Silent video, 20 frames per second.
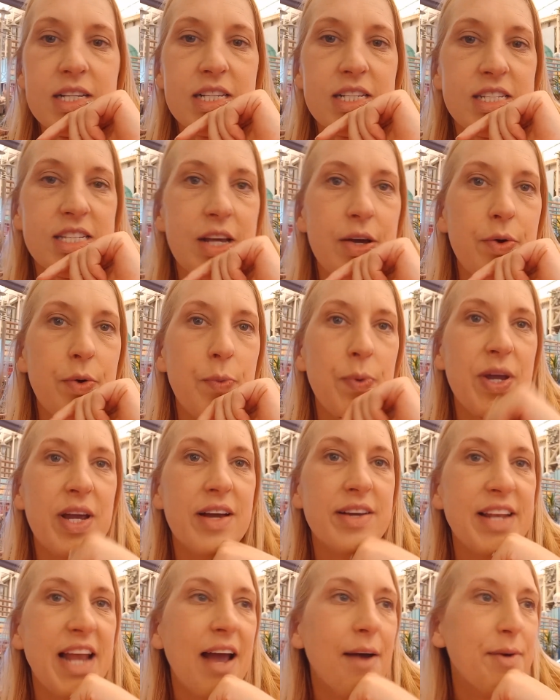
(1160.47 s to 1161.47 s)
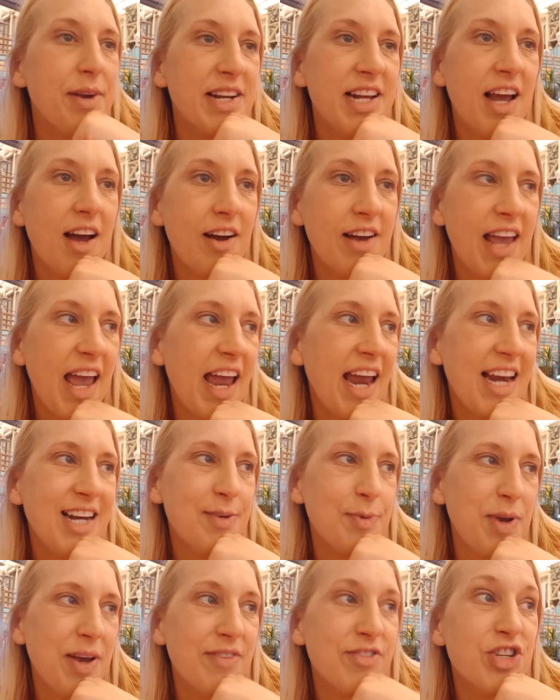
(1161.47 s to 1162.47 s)
So we are now in the arcade.
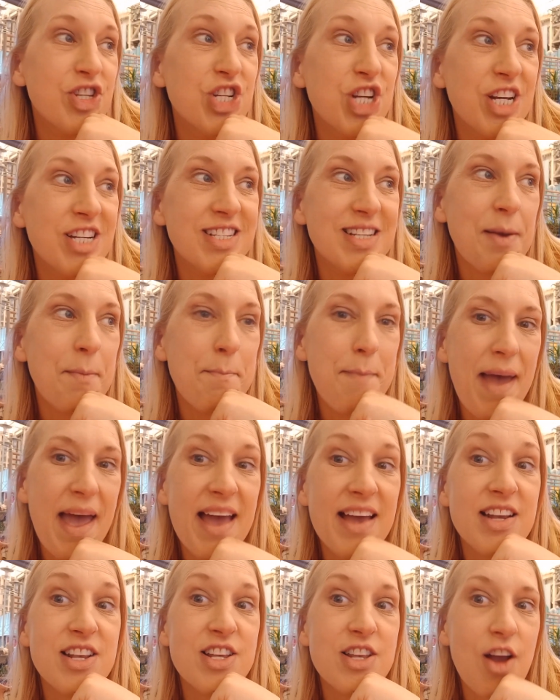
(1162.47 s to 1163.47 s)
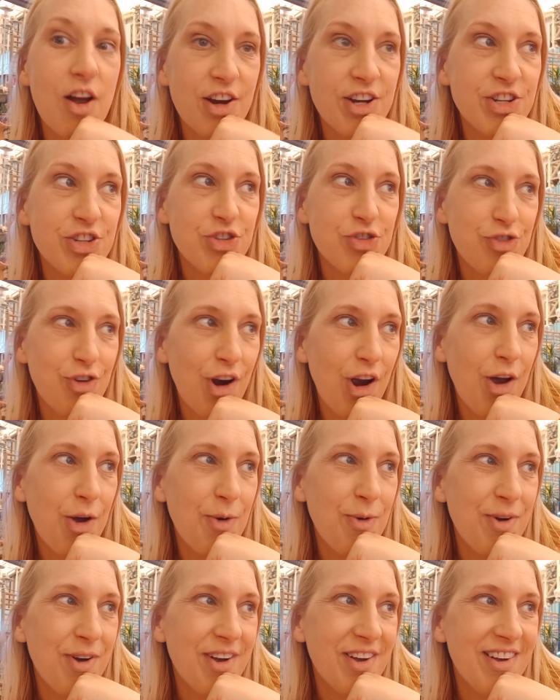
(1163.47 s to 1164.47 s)
We have just met Nitro,
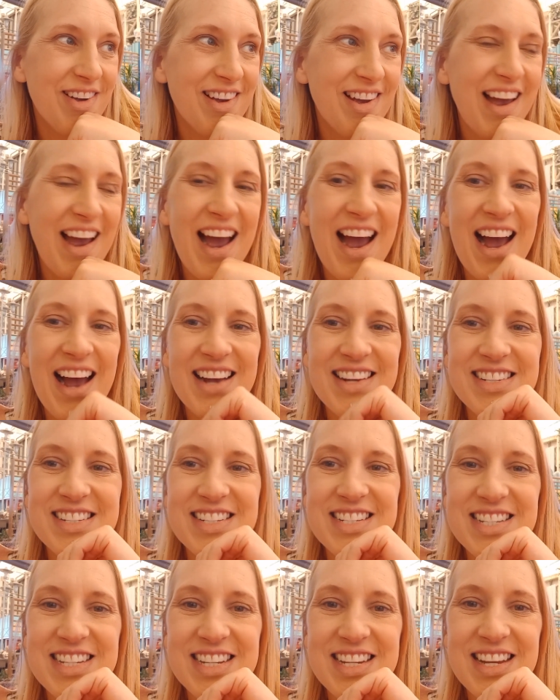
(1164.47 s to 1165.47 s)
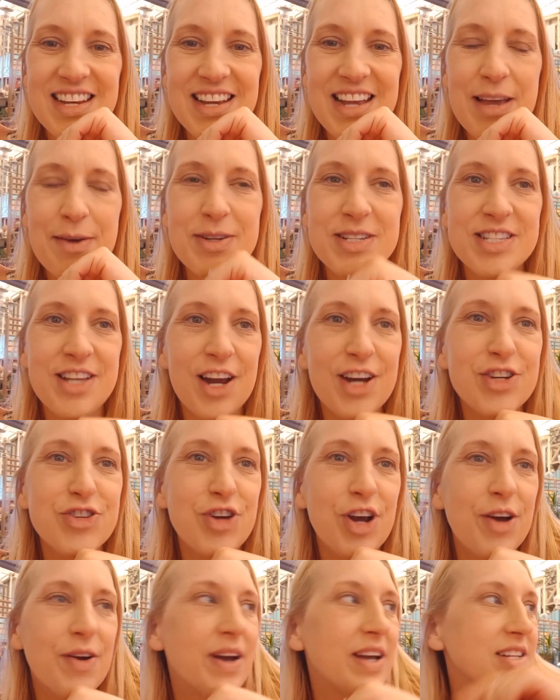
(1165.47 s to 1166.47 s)
and it was Nitro
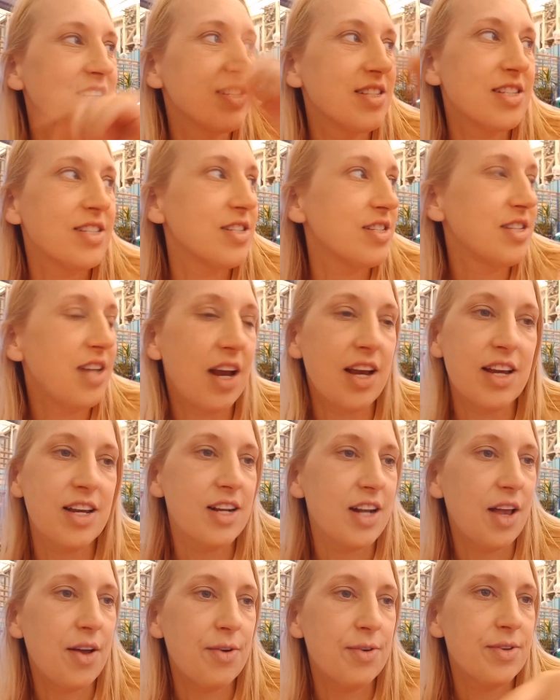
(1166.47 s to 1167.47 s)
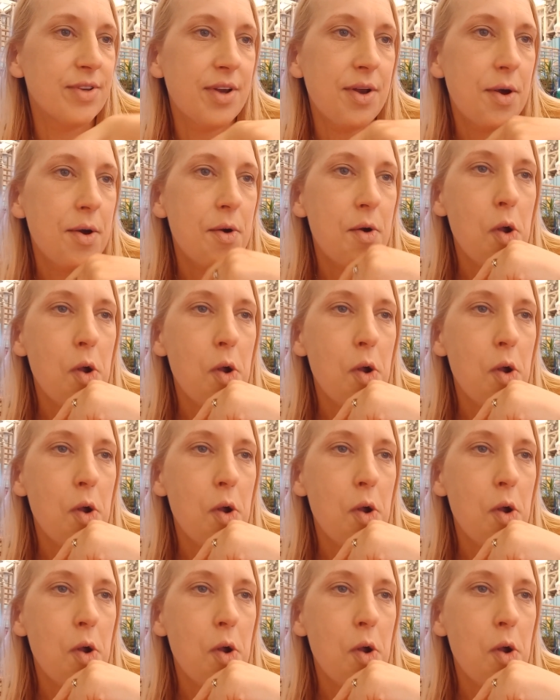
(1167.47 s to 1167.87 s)
and Cyclone.